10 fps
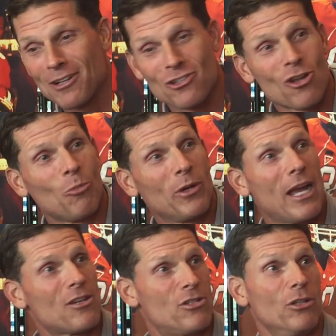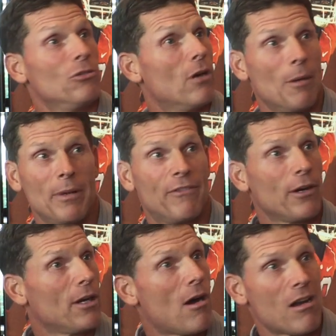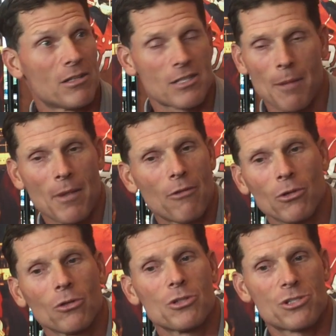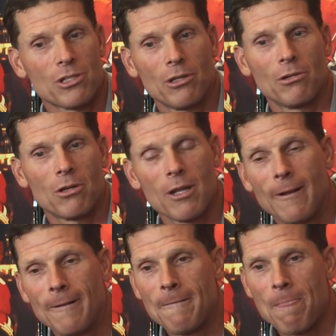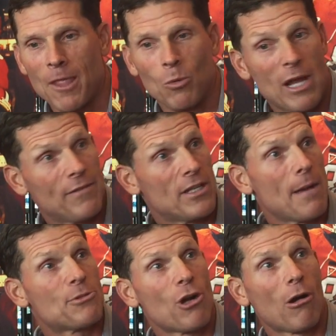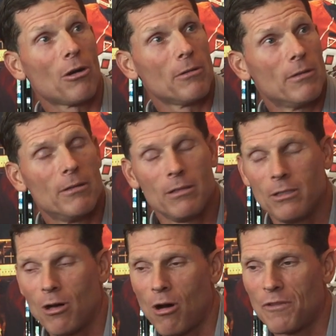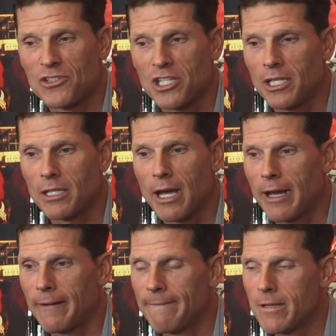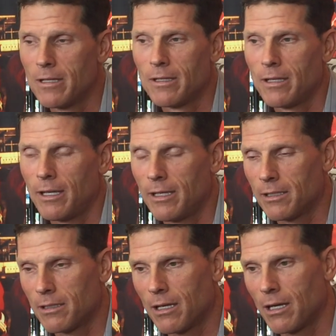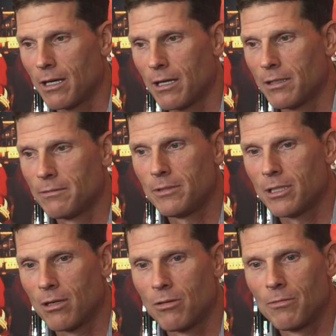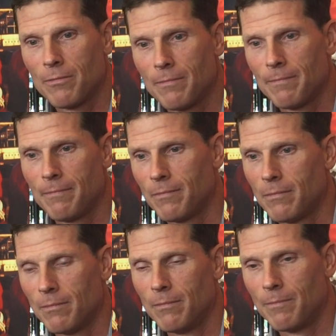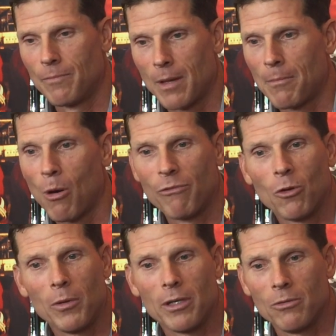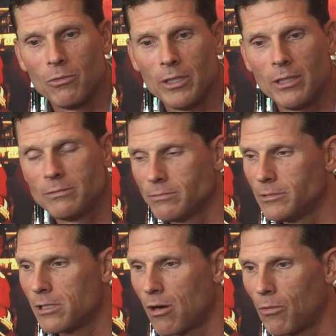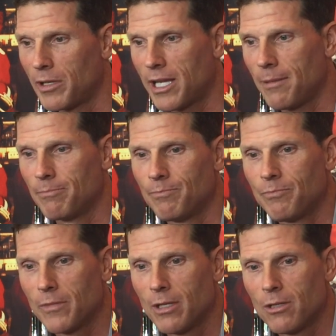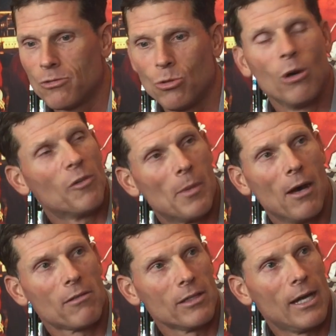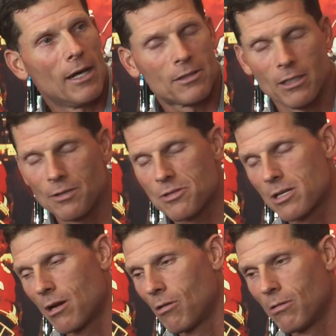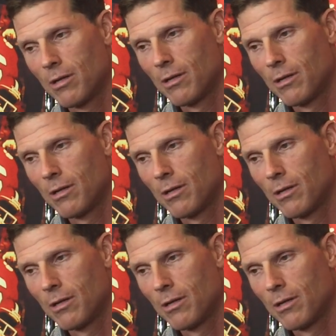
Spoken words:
I just hope we got two. I'll be very honest. I'm not real concerned. We have a depth chart. Y'all have seen that. And, I'm hopeful we keep two of them healthy out there. So,